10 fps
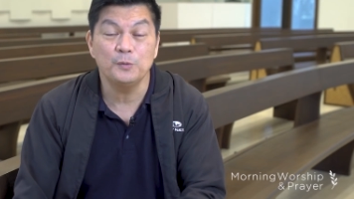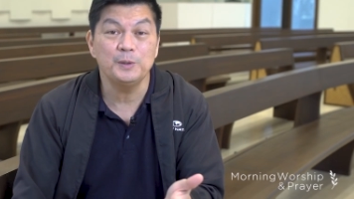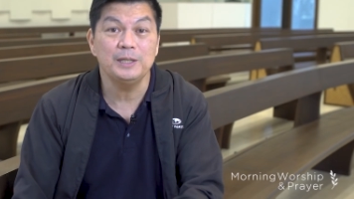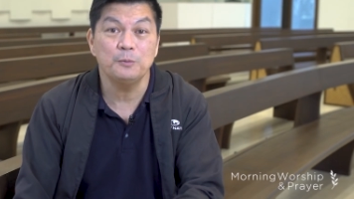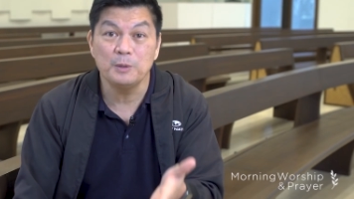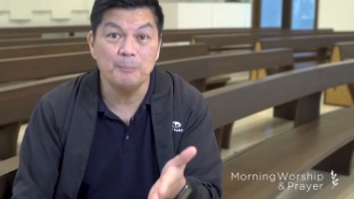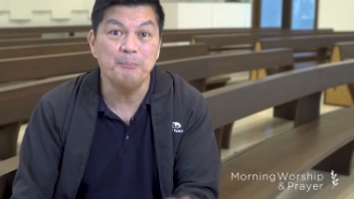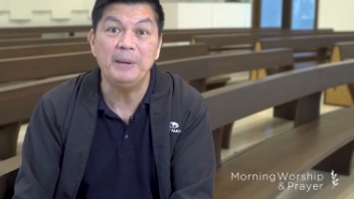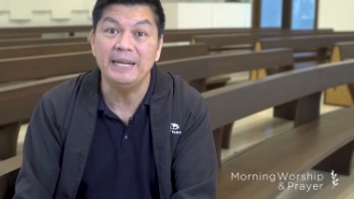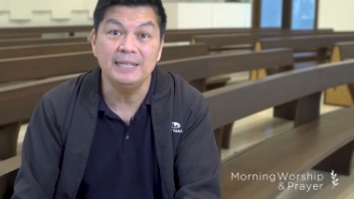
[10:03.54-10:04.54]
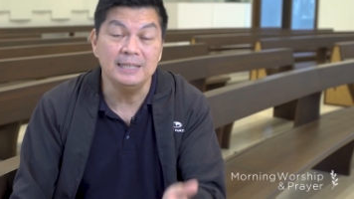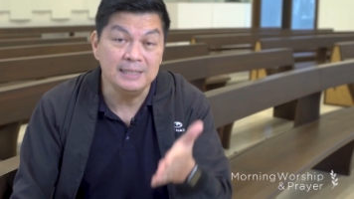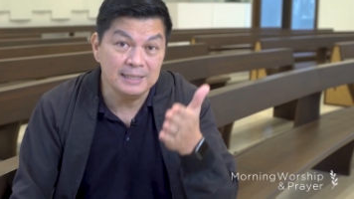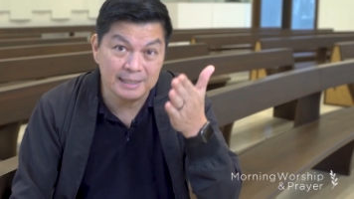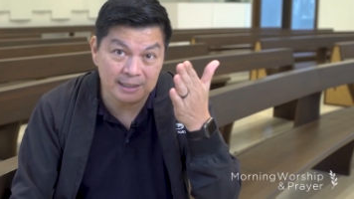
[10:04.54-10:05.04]
we
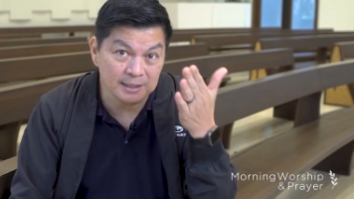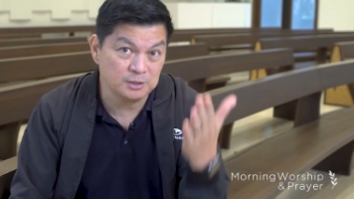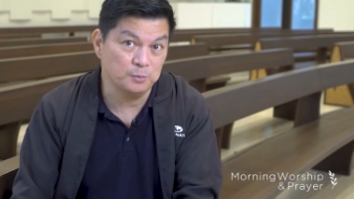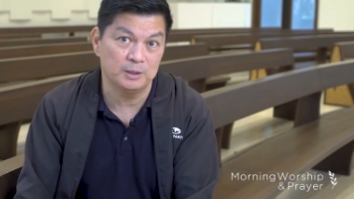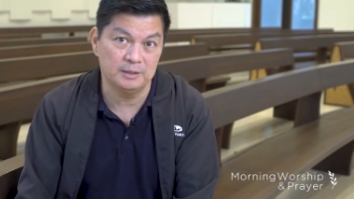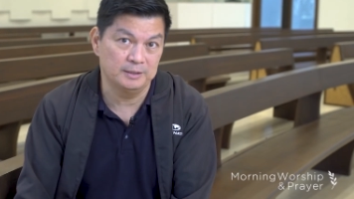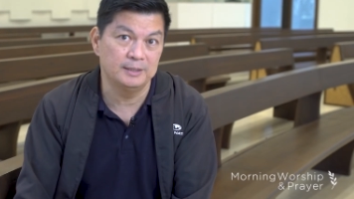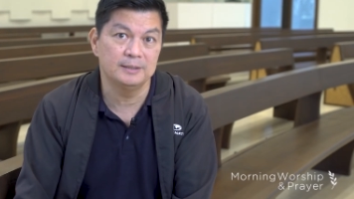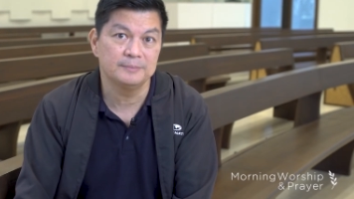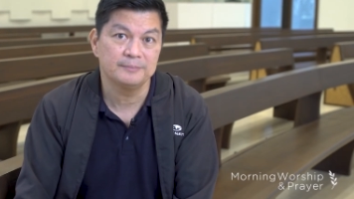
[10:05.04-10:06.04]
remain in His Word,